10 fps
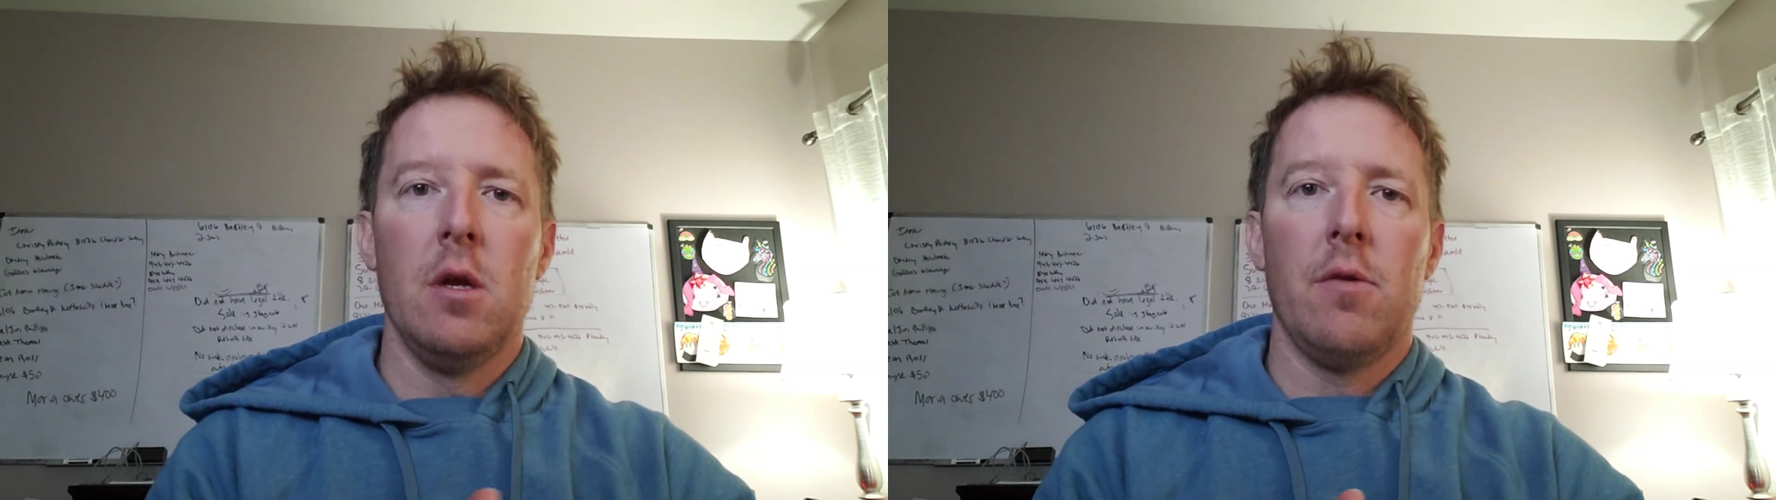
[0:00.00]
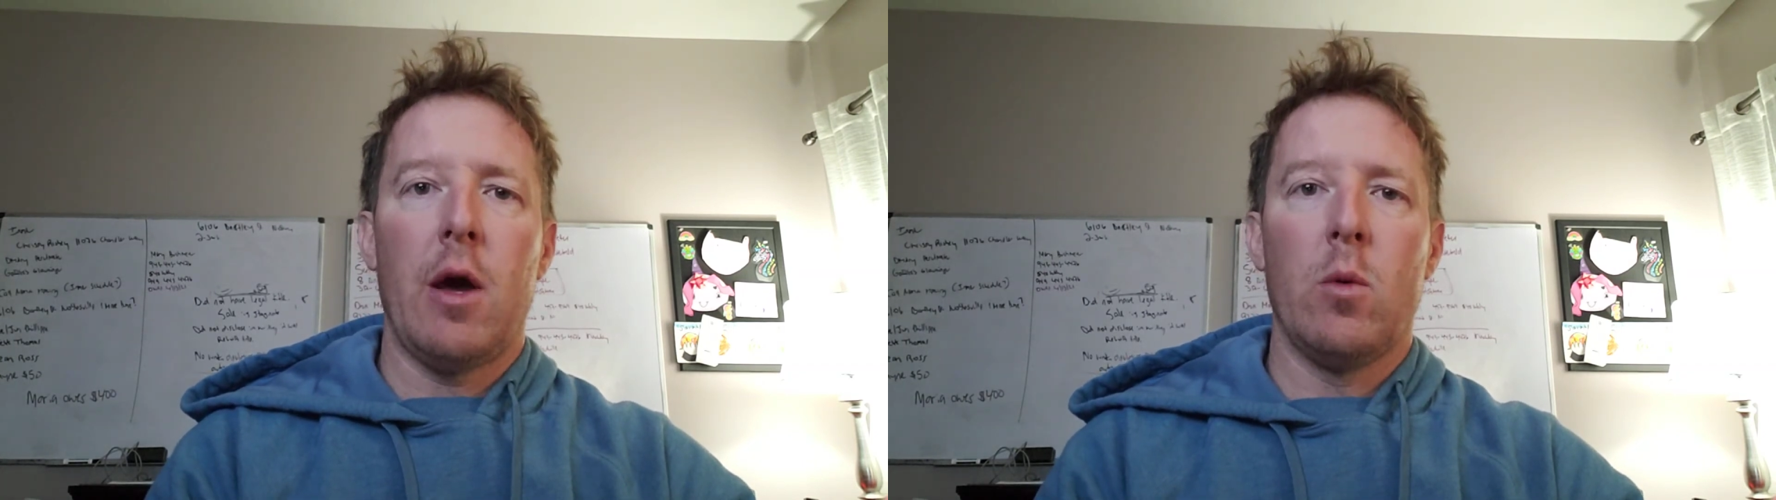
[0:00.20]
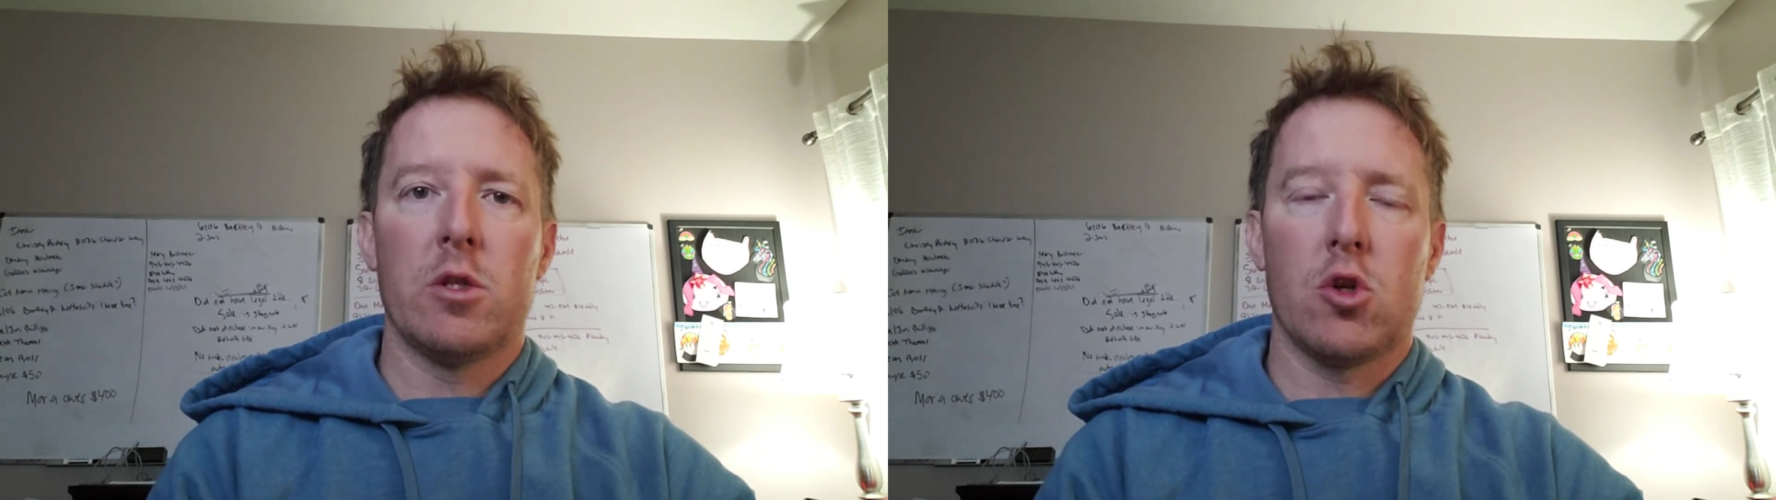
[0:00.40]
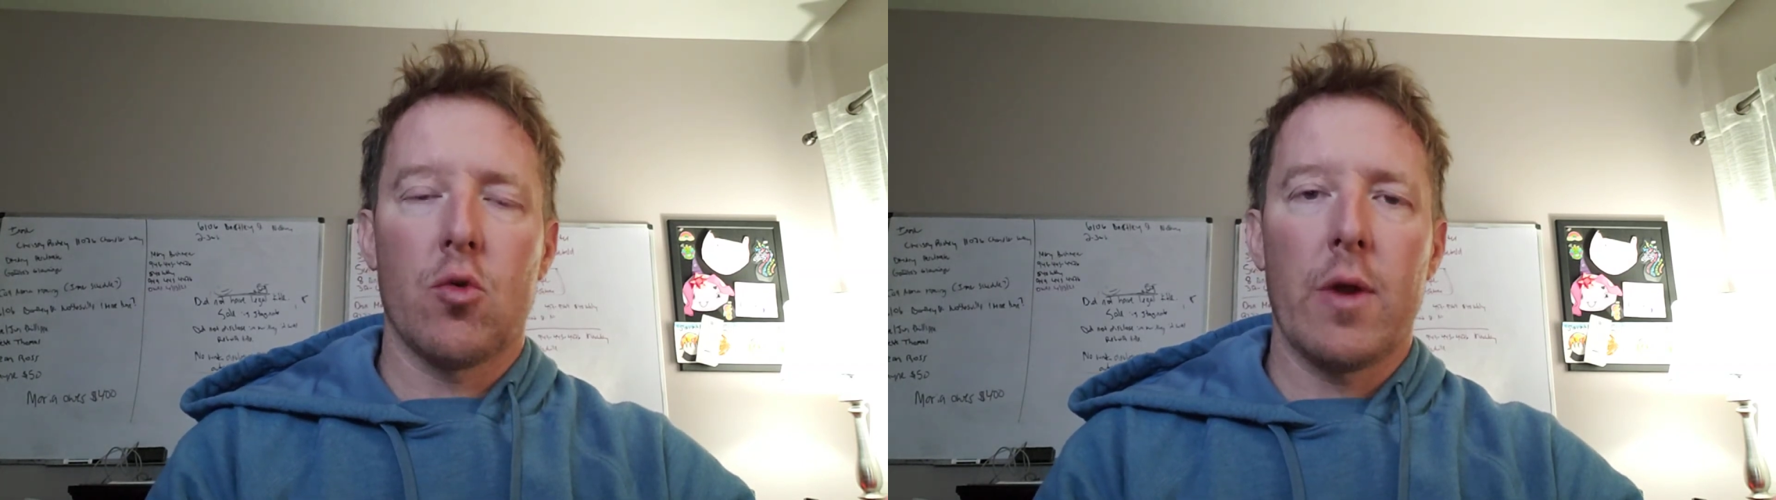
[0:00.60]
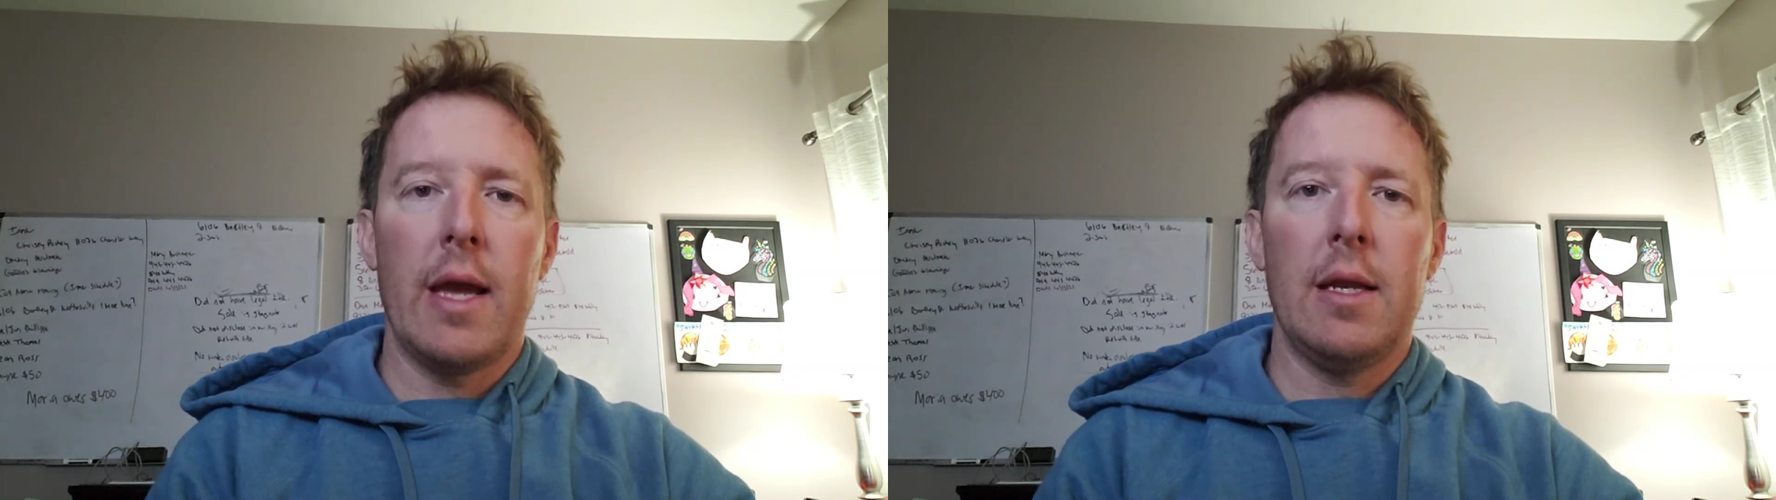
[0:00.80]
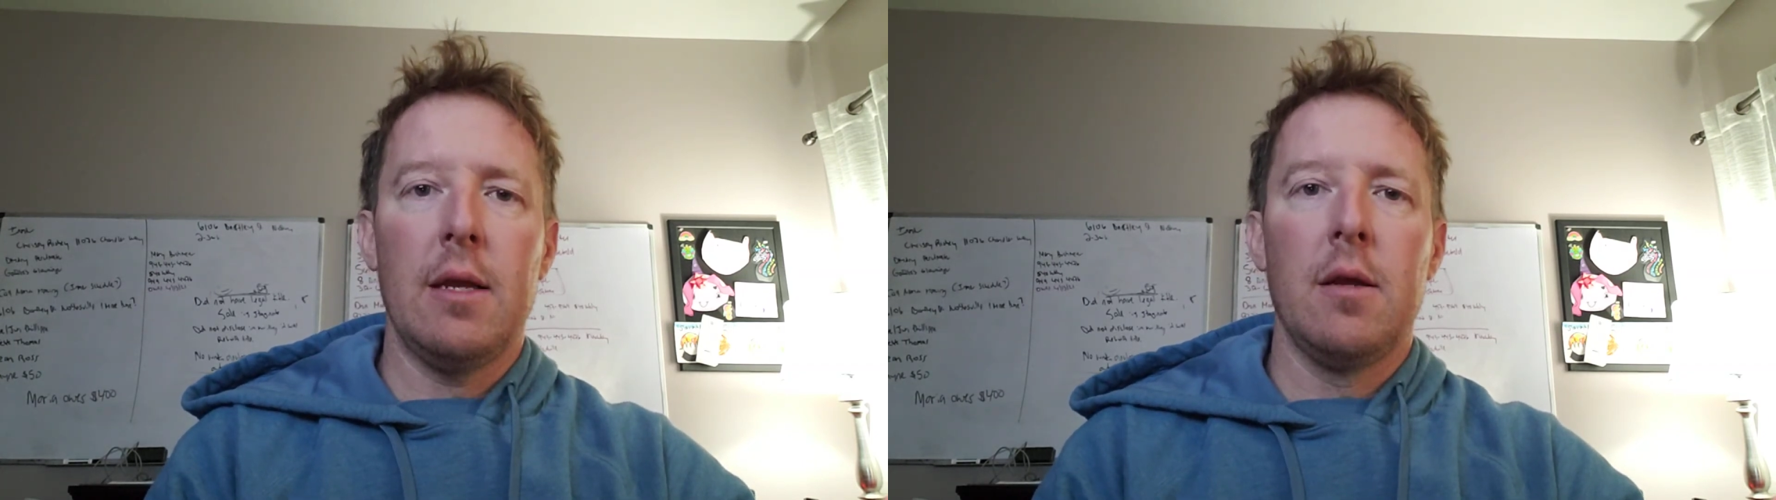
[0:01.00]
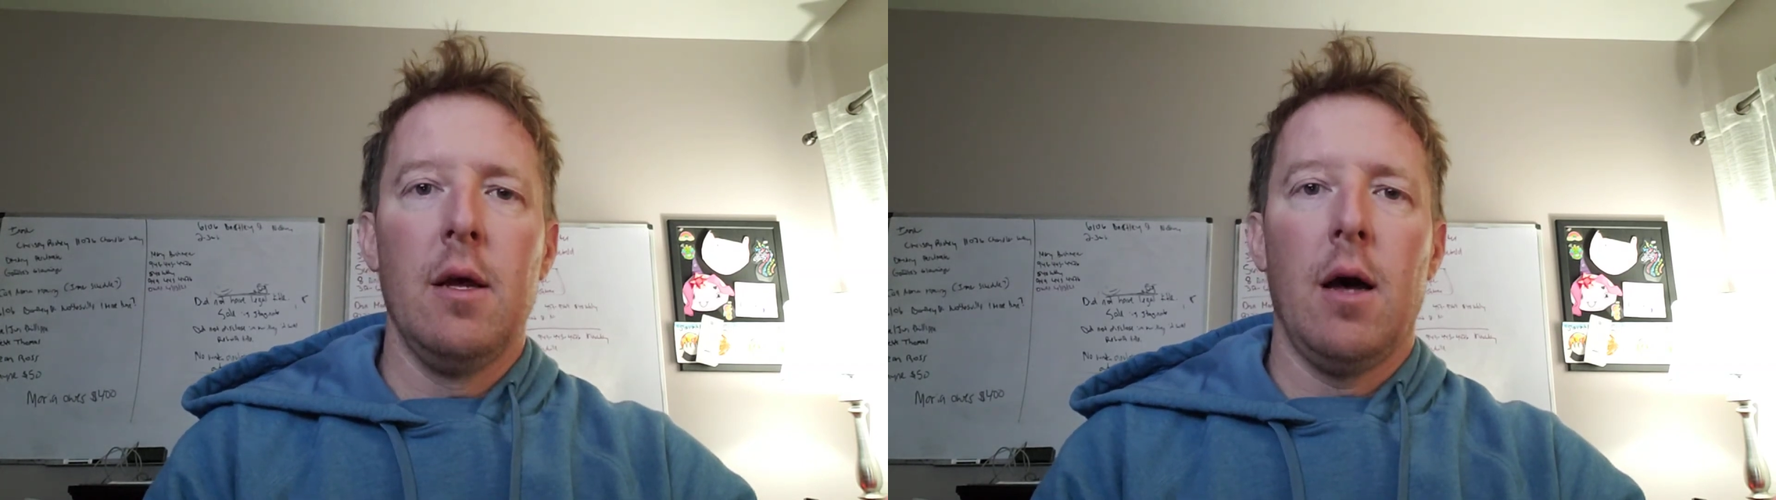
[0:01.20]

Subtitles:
that was created